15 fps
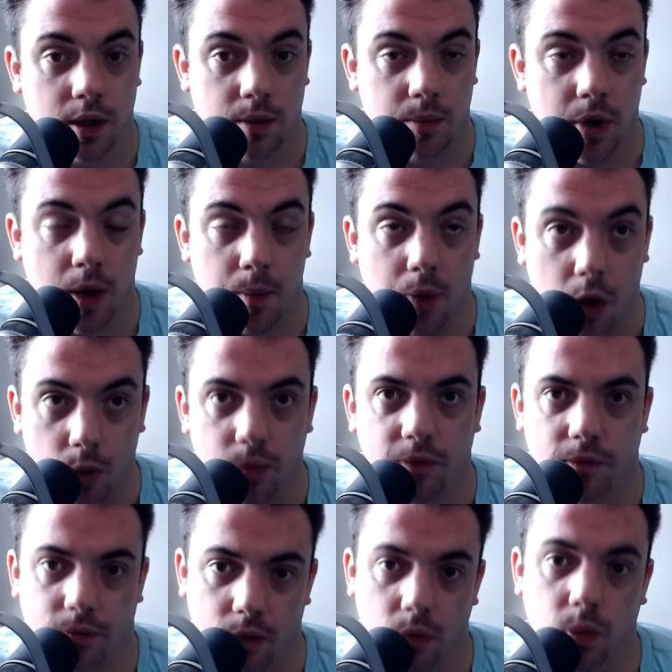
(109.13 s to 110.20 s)
But I'm hoping
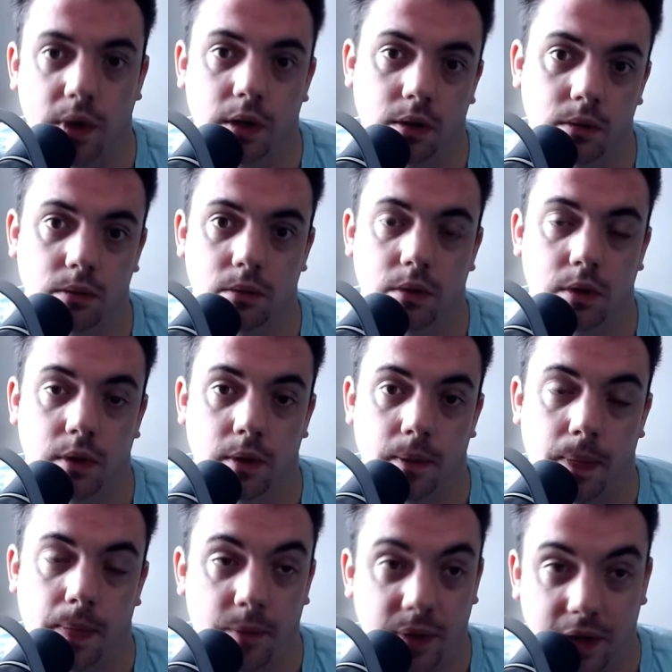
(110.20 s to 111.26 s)
for a win.
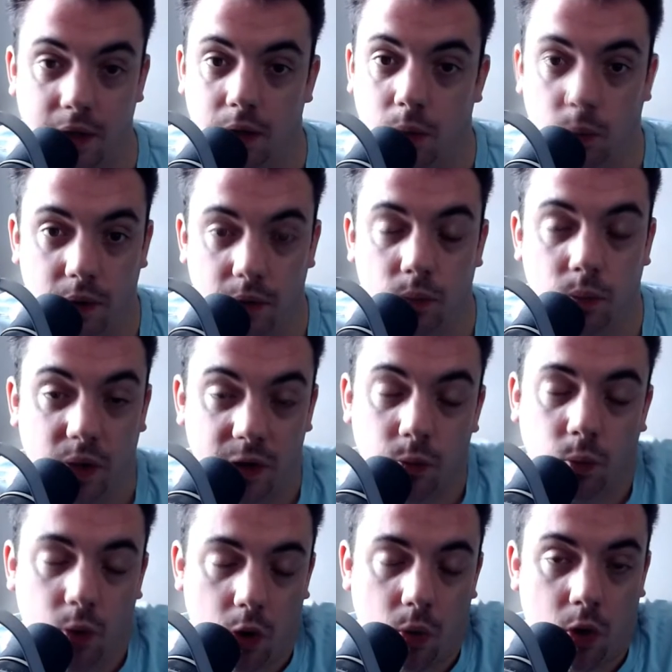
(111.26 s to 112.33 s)
If we get that win, we're
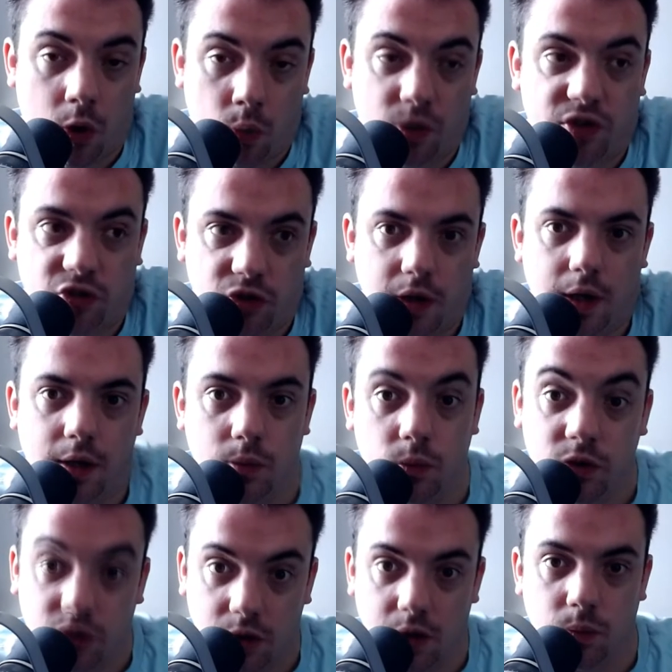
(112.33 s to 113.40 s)
still in
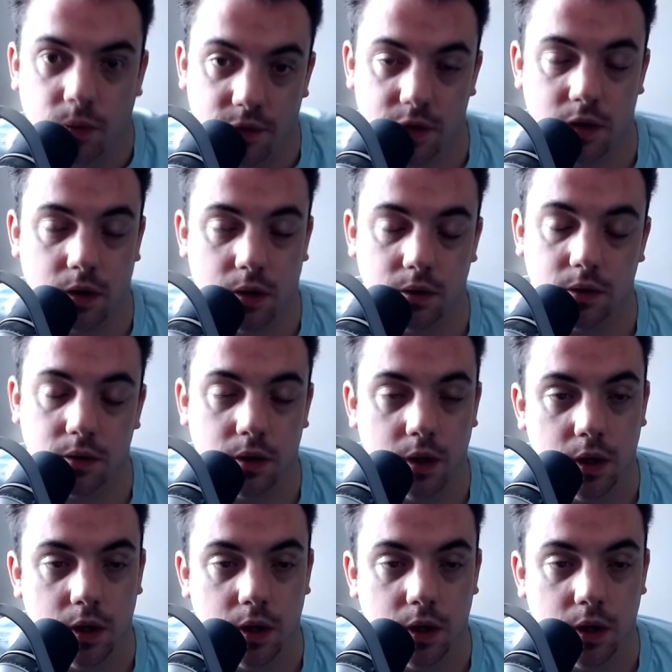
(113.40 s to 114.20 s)
with a chance.